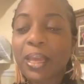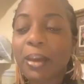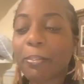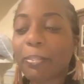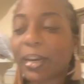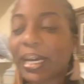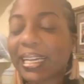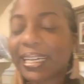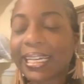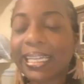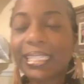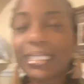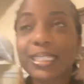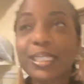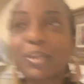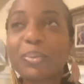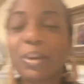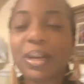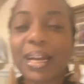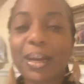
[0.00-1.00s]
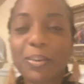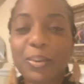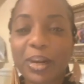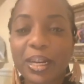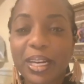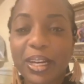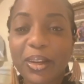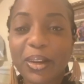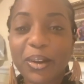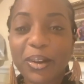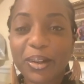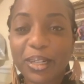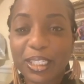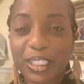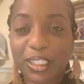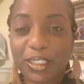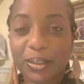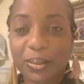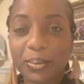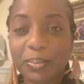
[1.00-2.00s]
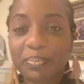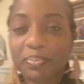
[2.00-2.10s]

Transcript: But this is what I want to encourage you.